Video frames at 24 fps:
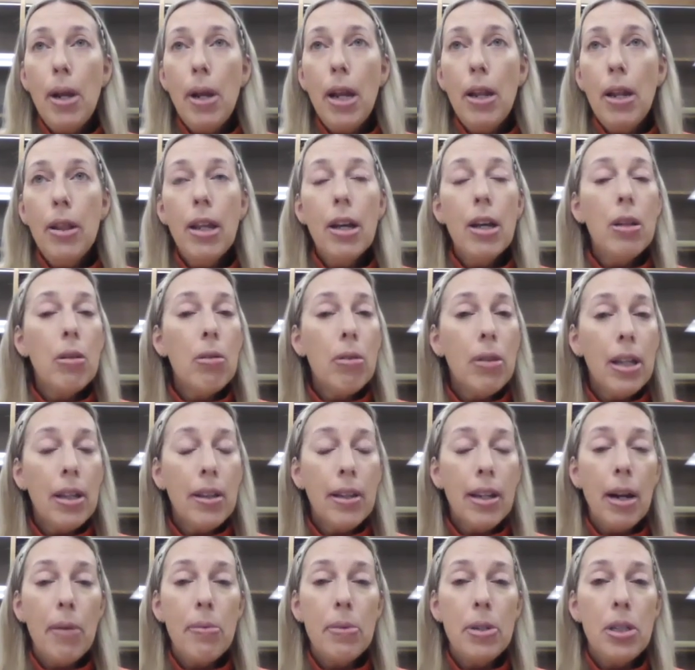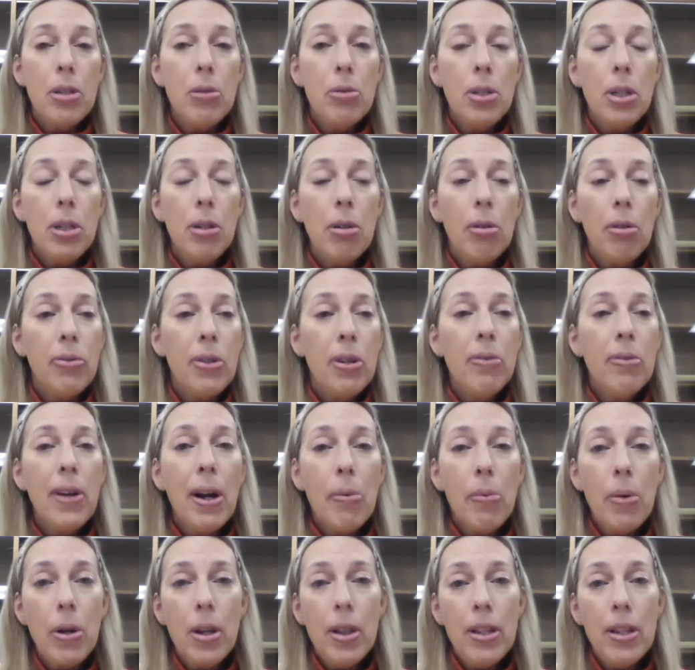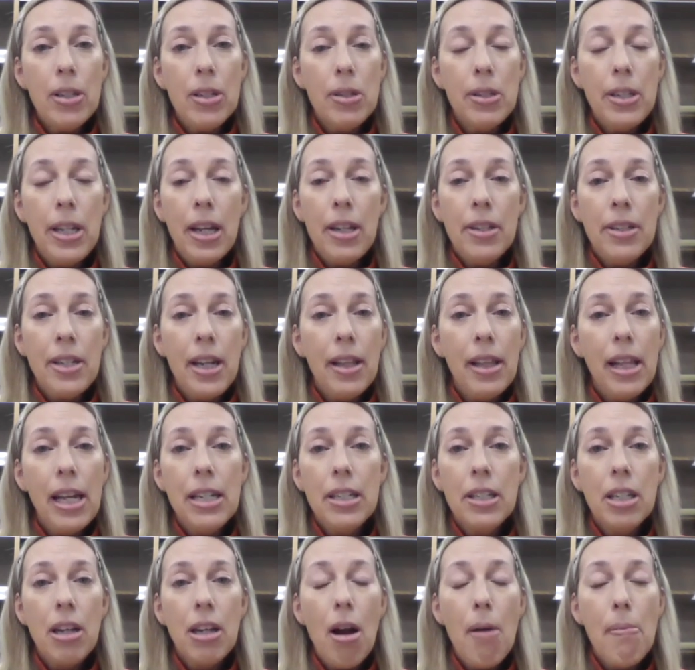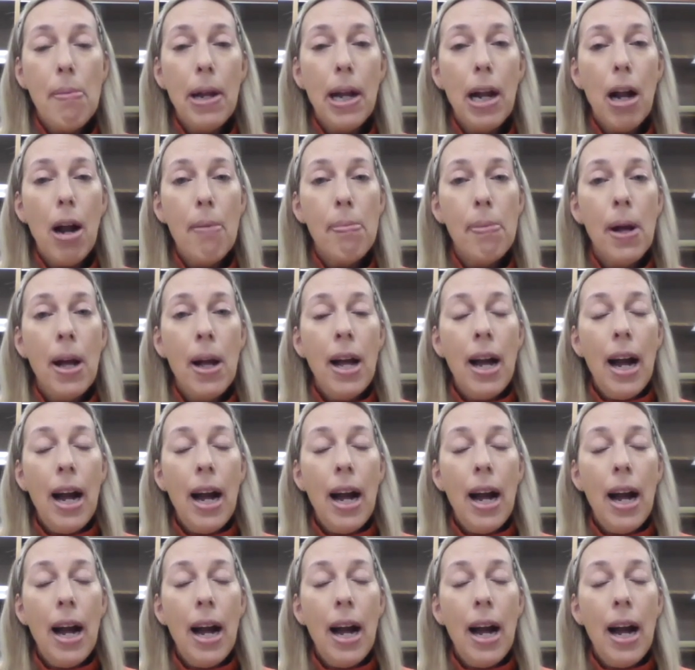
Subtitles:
The other thing that I would do too, if you've got one of these deadlines coming up,